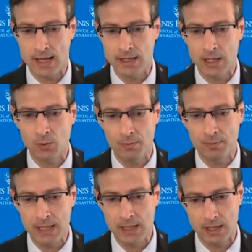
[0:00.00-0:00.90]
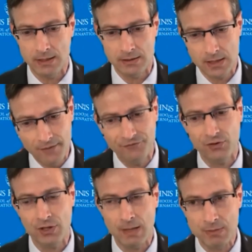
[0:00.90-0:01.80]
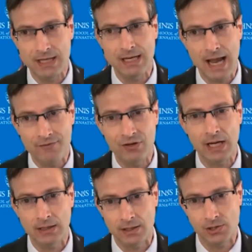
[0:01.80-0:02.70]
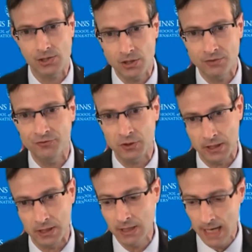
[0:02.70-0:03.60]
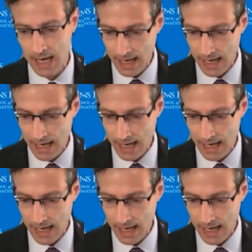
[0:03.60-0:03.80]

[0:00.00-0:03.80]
And it will be tough for them to navigate this skillfully.